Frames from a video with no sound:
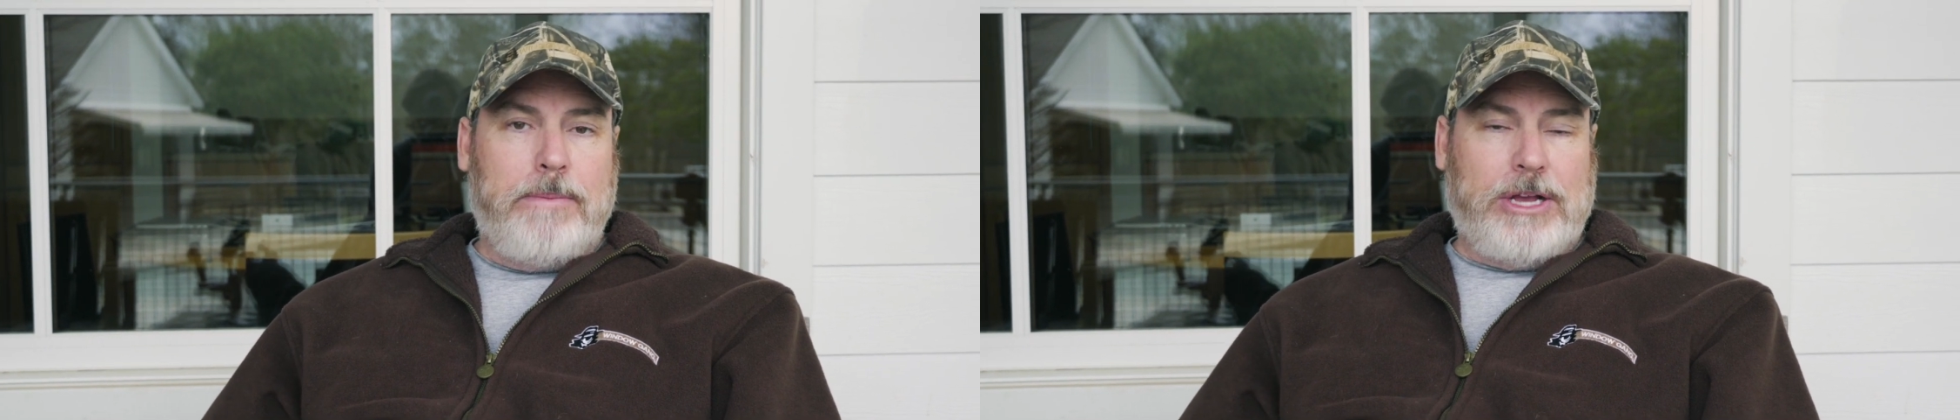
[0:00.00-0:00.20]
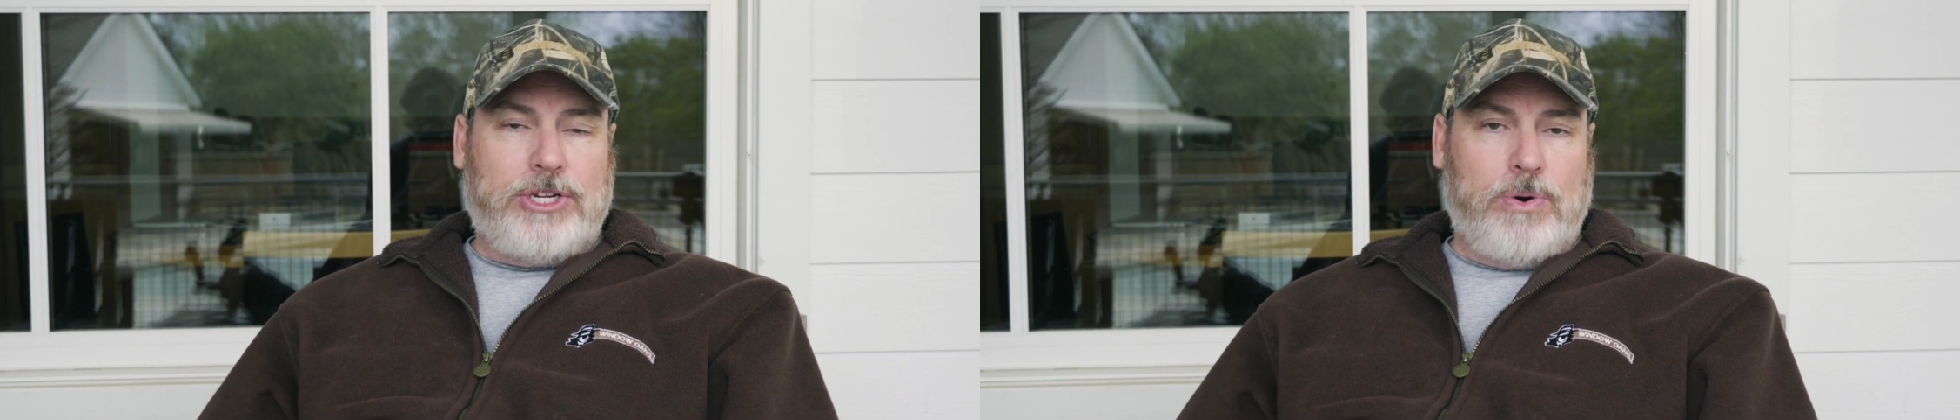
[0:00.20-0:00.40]

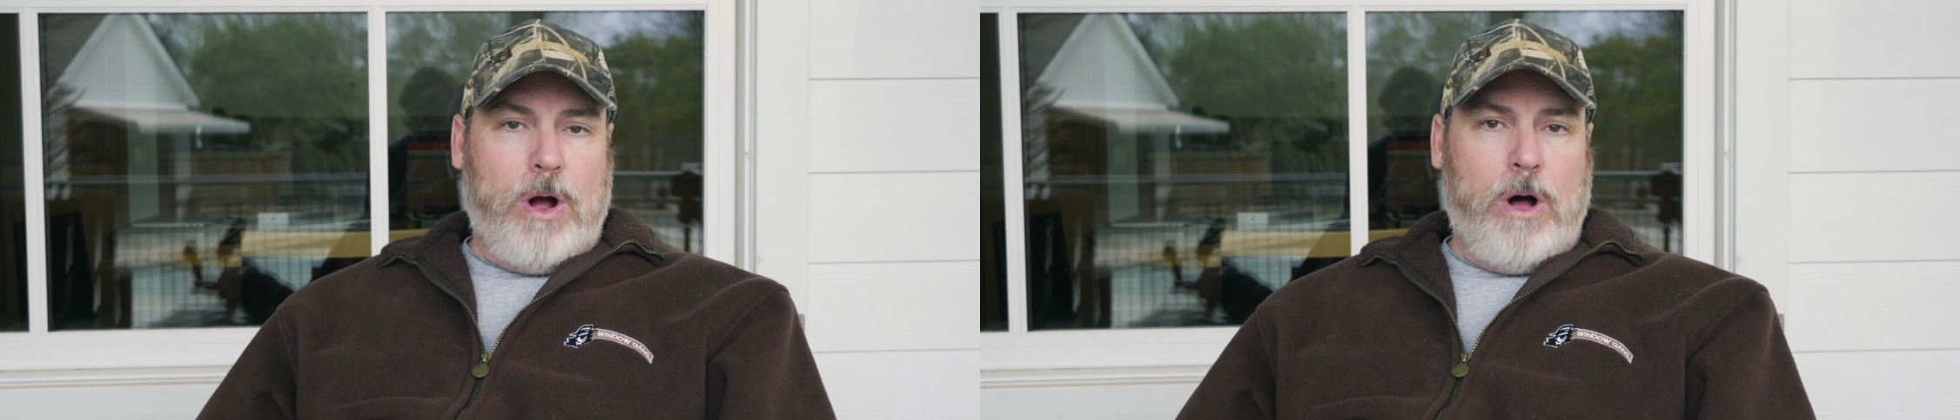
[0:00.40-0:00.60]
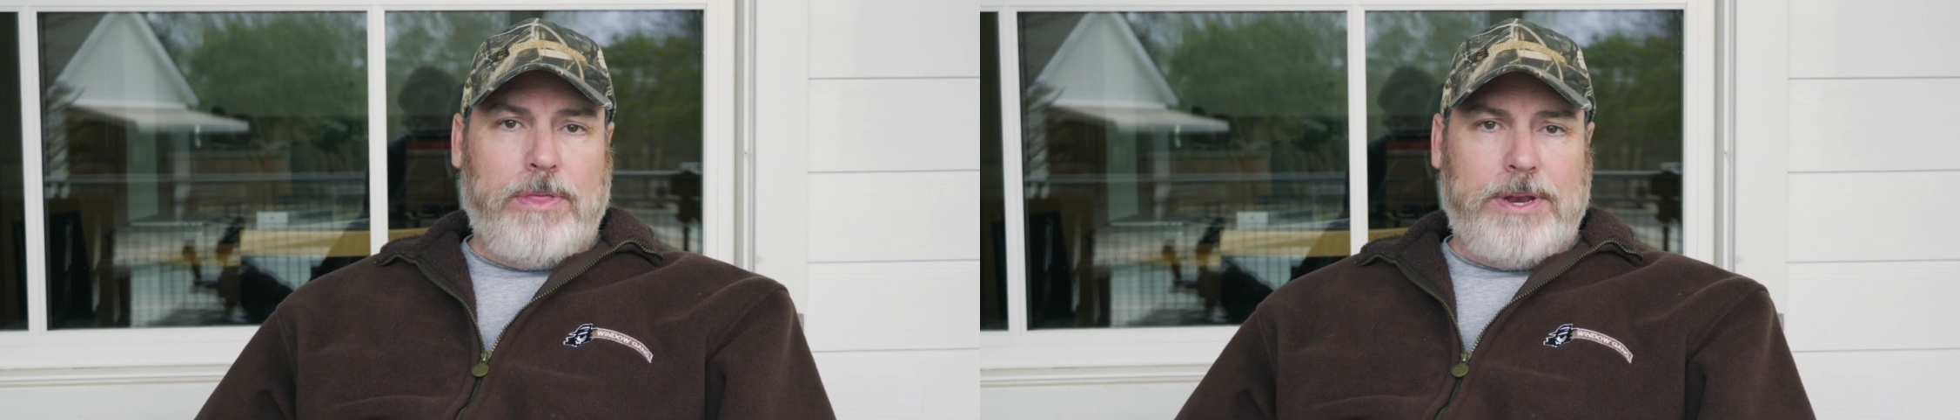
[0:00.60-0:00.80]
make sure
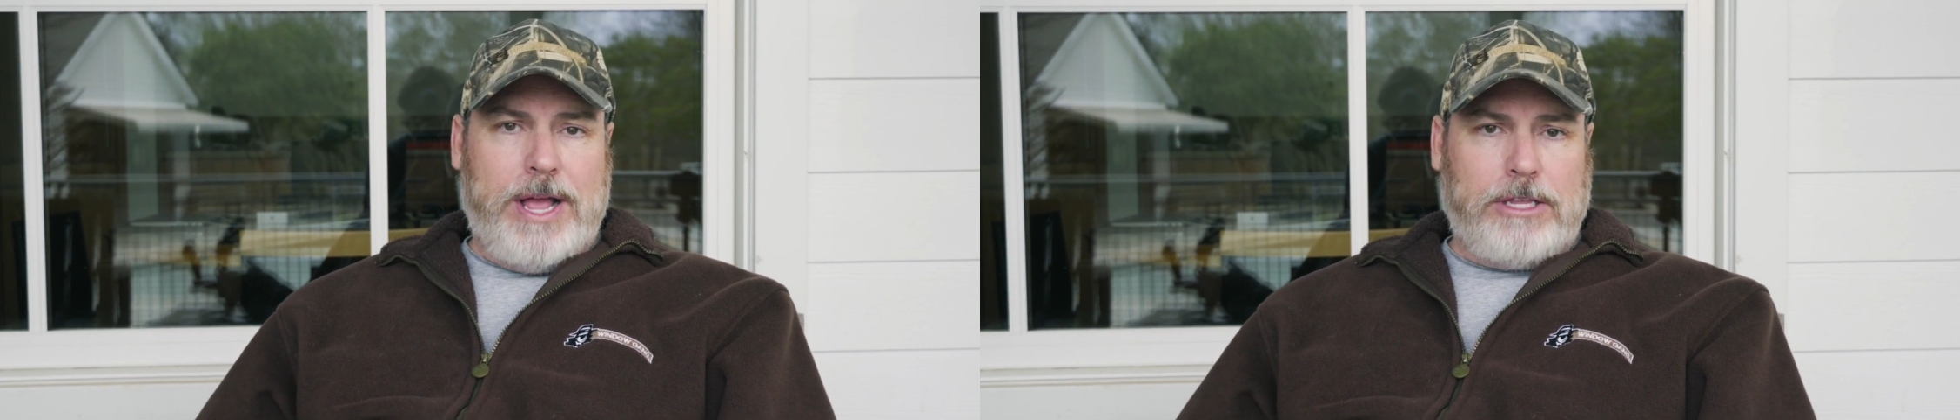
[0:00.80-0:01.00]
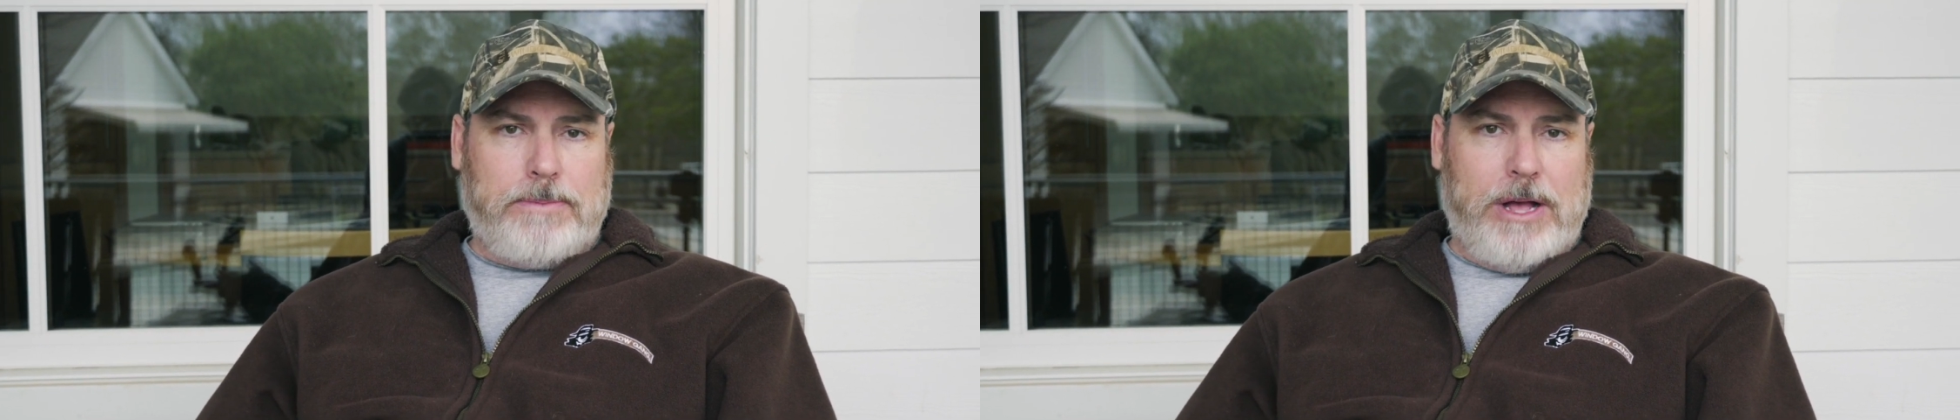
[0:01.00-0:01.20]
all the
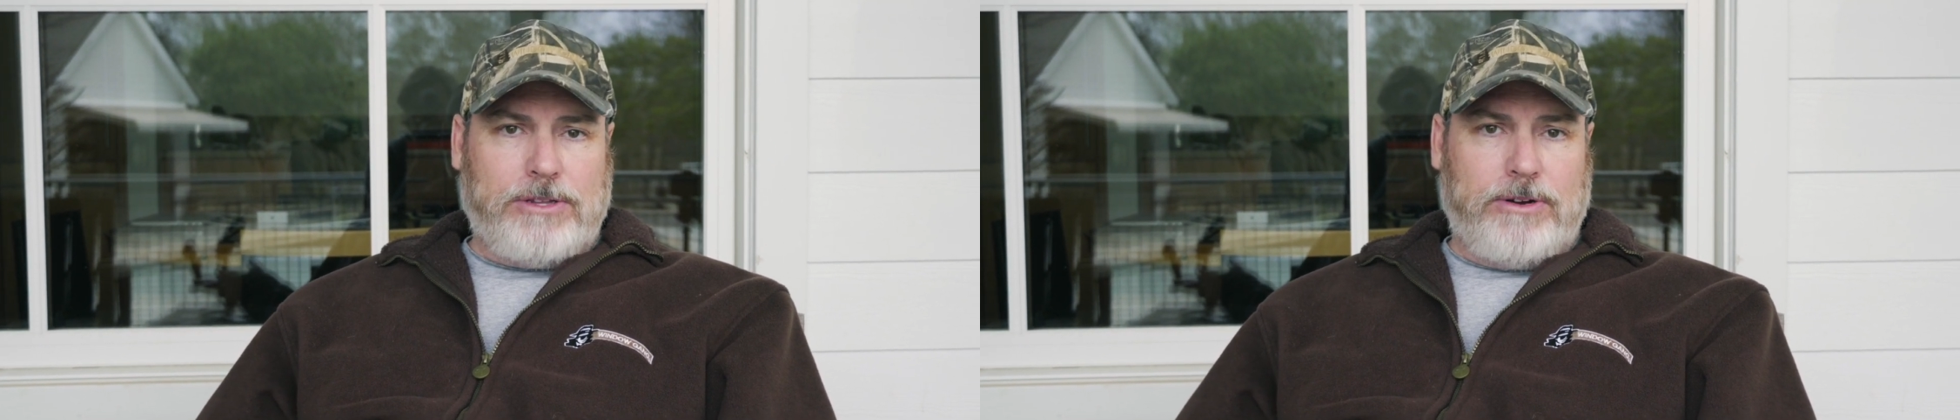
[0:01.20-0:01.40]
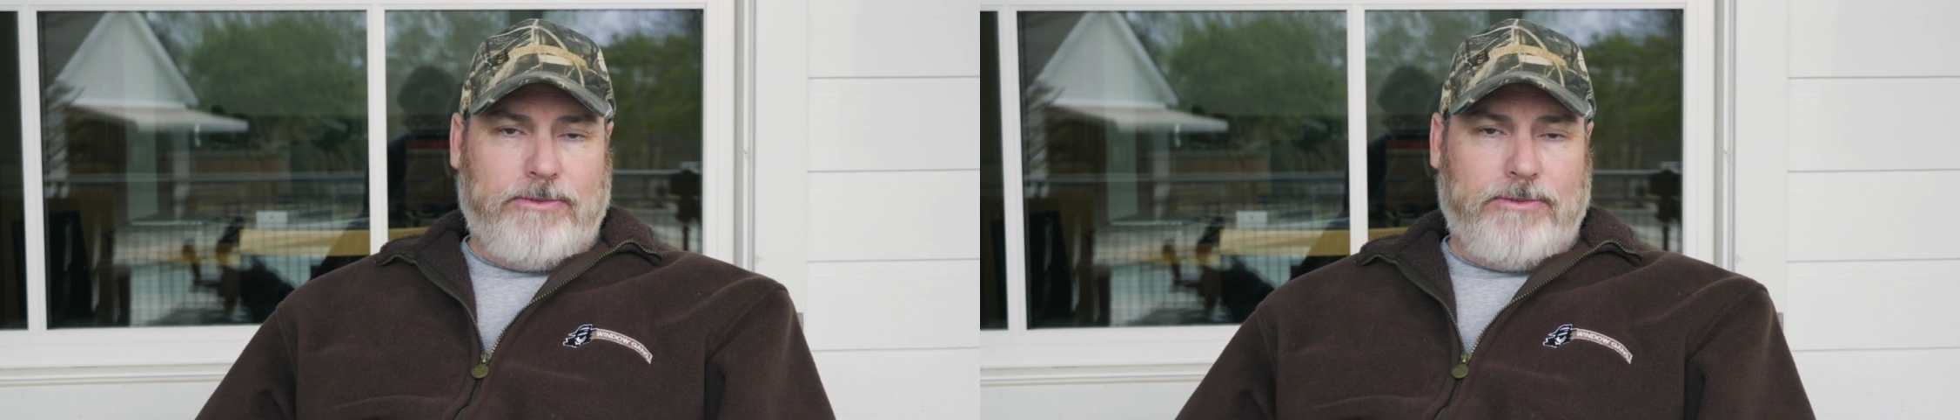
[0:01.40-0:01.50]
downspouts